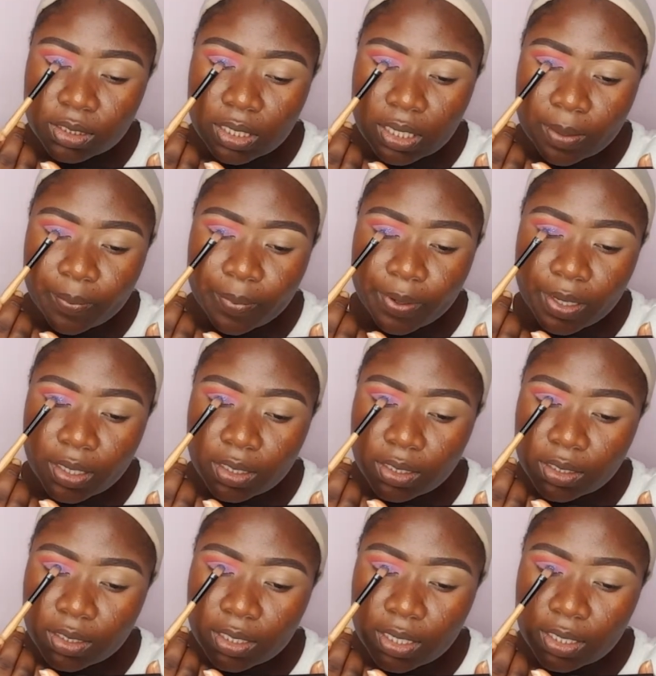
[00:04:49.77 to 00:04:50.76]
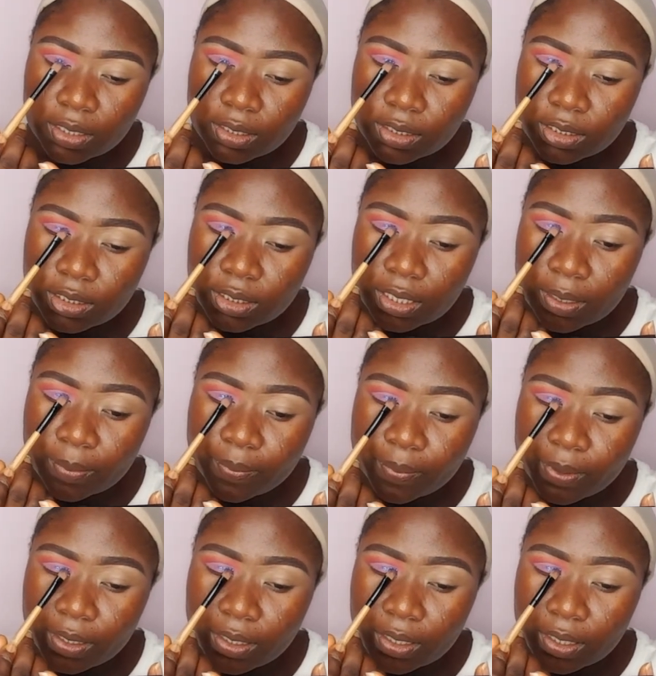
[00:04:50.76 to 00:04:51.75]
tapping and
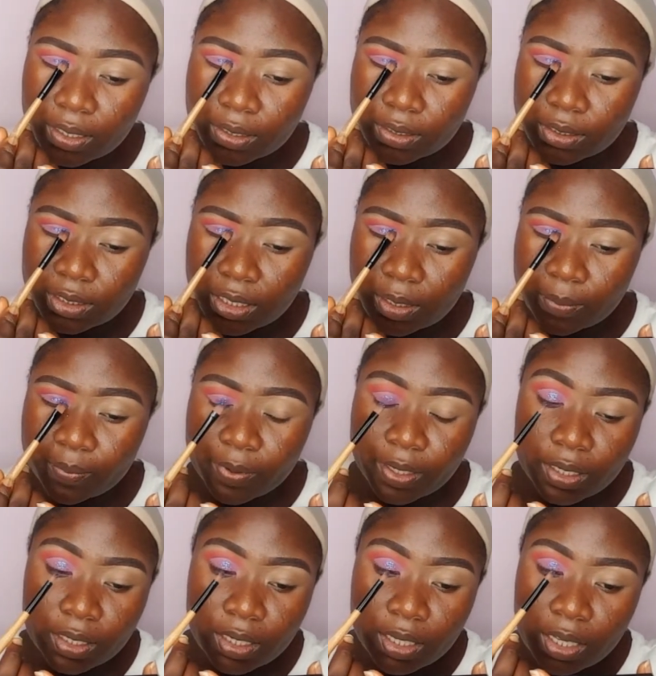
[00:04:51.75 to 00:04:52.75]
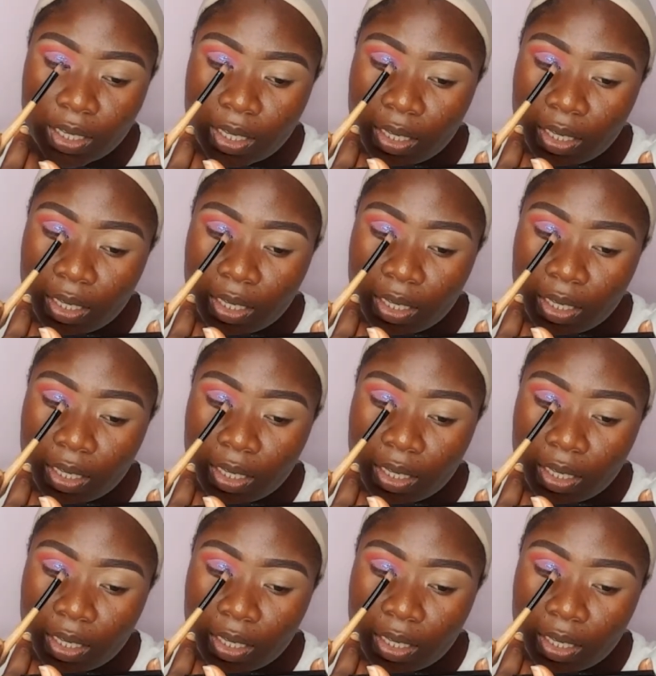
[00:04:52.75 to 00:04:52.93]
tapping and tapping.